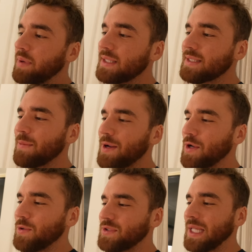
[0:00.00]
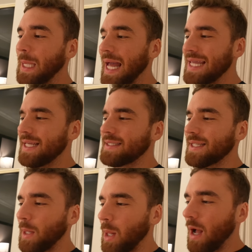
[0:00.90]
Be someone whose delight is
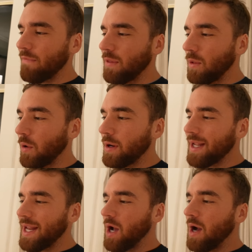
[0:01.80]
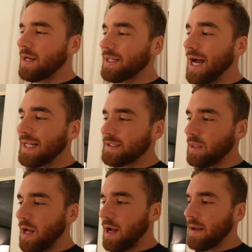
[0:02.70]
in the law of the Lord, and on God's
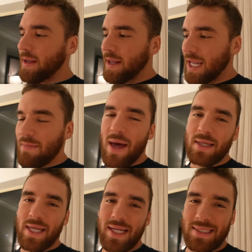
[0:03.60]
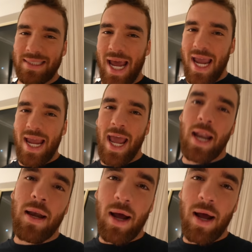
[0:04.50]
law, he meditates day and